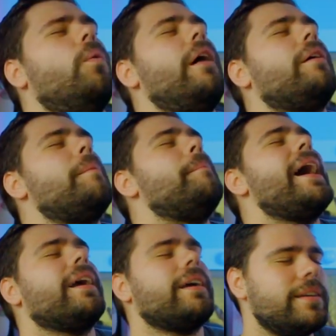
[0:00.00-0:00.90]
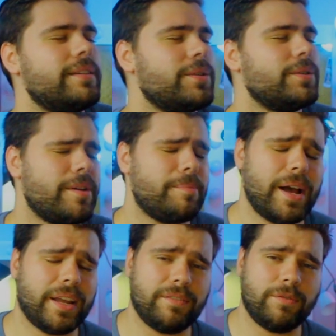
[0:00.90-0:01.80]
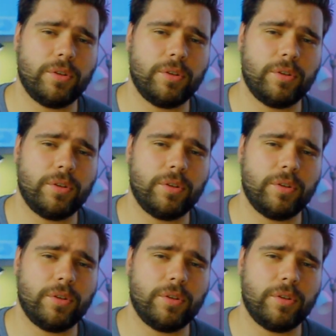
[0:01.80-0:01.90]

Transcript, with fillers: Welcome back to another pocket